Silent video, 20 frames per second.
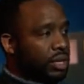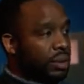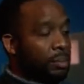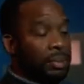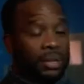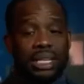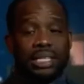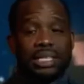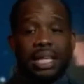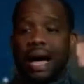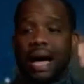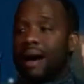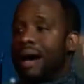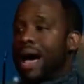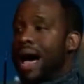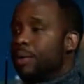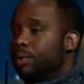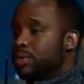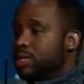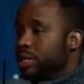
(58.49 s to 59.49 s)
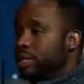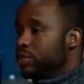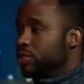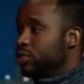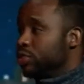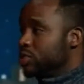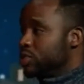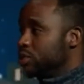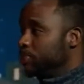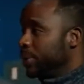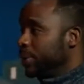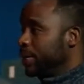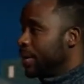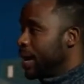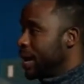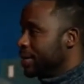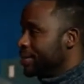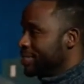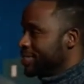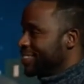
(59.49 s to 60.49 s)
But that's not how I was introduced to
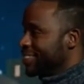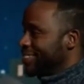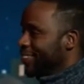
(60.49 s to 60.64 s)
pinatas.